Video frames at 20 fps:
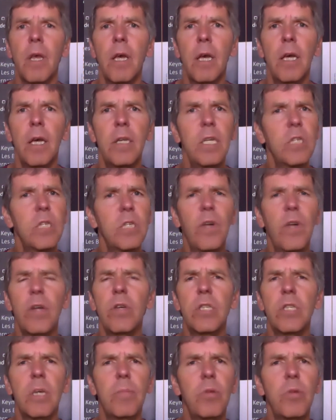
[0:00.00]
these
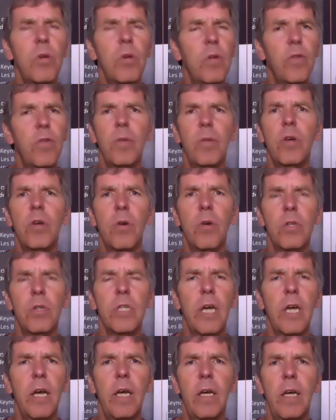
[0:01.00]
values are beautiful,
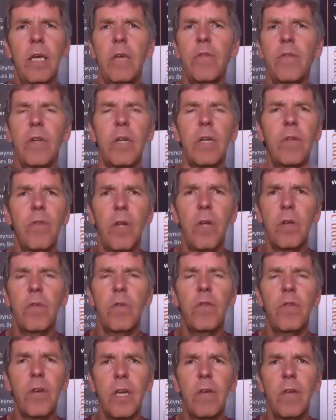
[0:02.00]
because even in the value
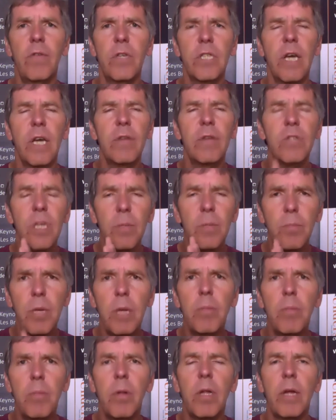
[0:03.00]
of forgiveness, I've seen
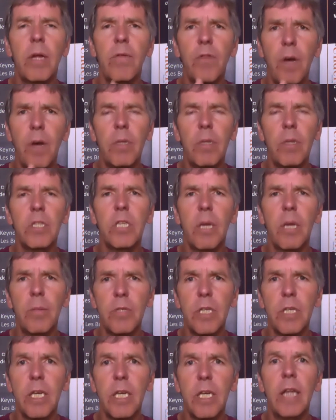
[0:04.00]
people and families
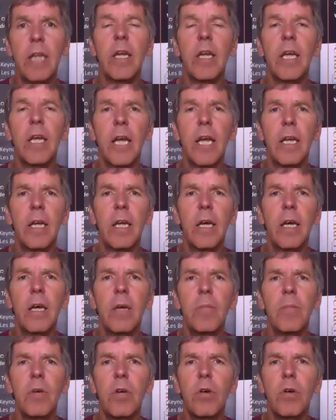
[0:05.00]
coming together again,
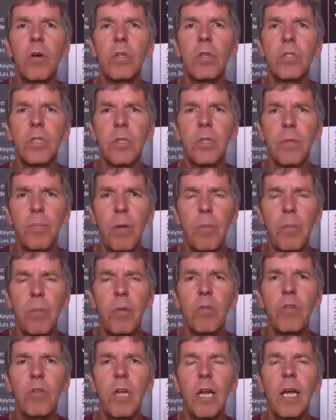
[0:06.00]
because
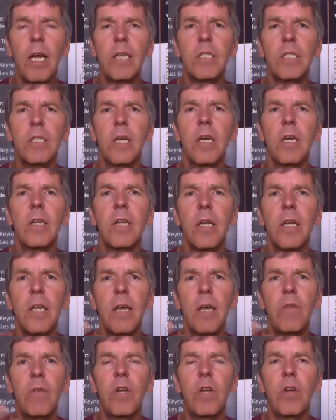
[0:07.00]
people realized that
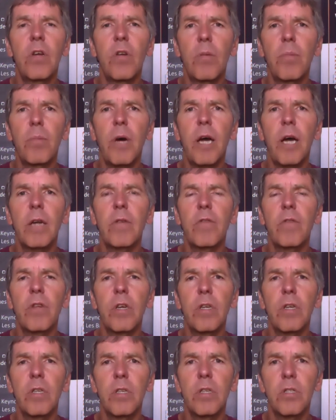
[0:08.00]
if they're not part of
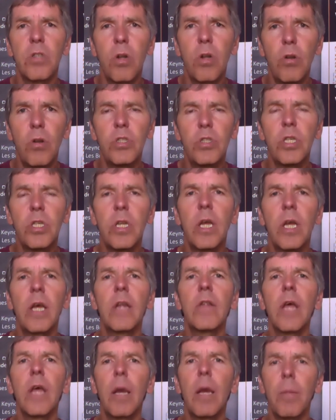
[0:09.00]
the solution,
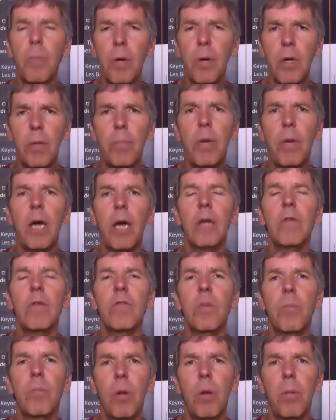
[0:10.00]
they are part of
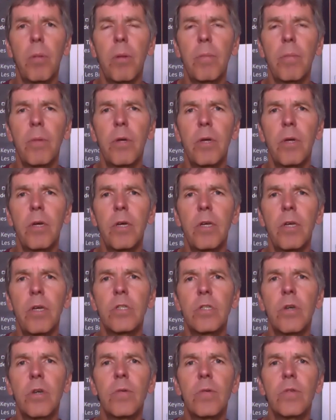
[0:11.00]
the problem.
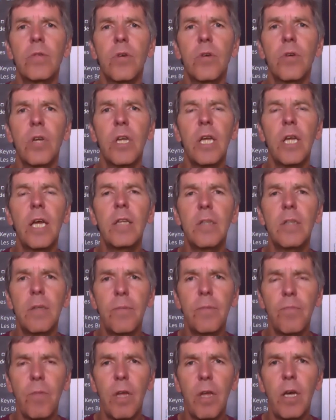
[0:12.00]
So to
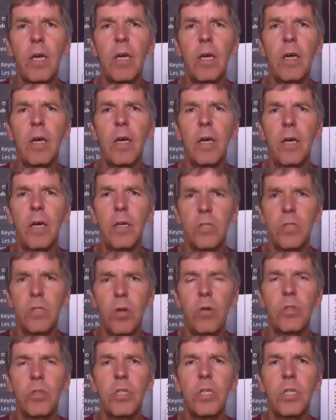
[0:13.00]
create a
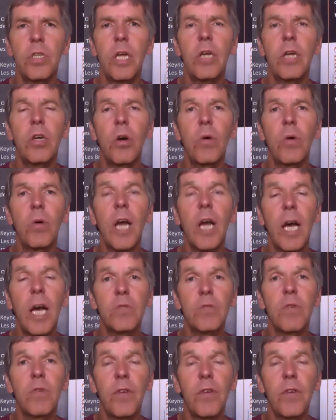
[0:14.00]
solution, they go and
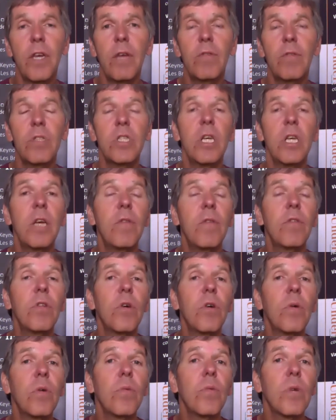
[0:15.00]
ask for forgiveness, even
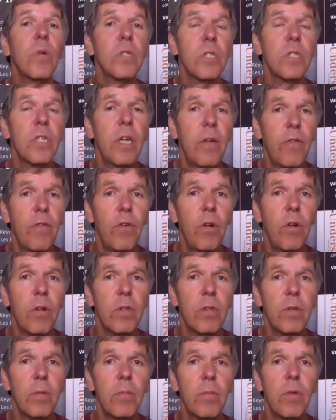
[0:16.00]
though it wasn't their
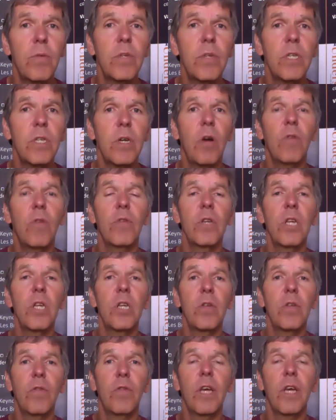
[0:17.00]
fault. But we often
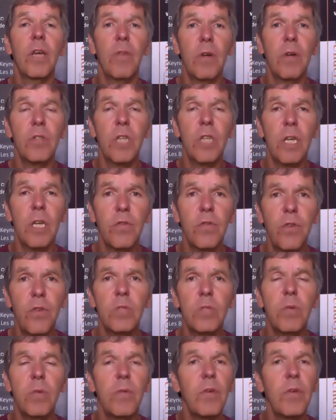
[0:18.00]
need to forgive ourselves
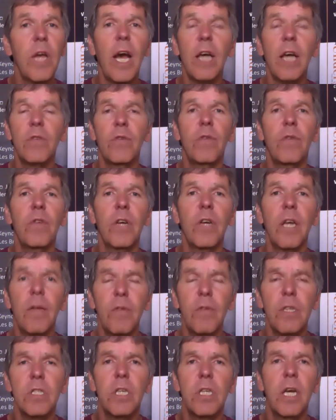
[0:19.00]
first. But if we ask for
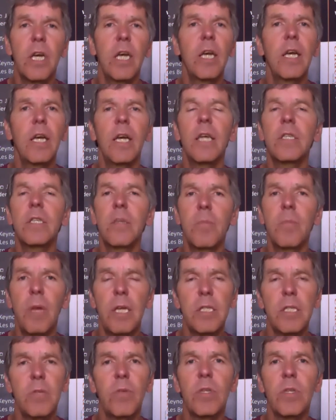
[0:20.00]
forgiveness, it's
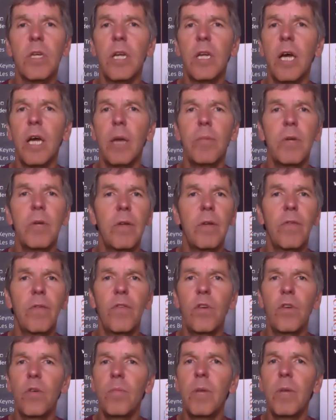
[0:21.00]
amazing what can happen in a
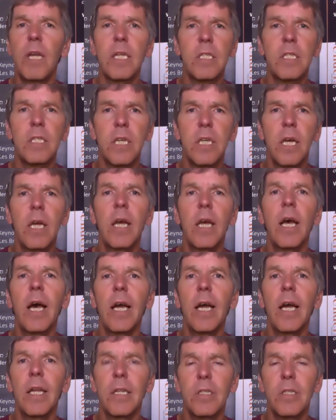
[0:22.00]
few minutes.
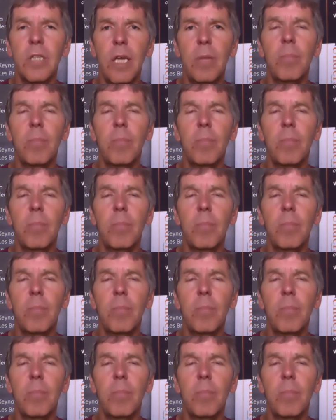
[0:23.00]
And it's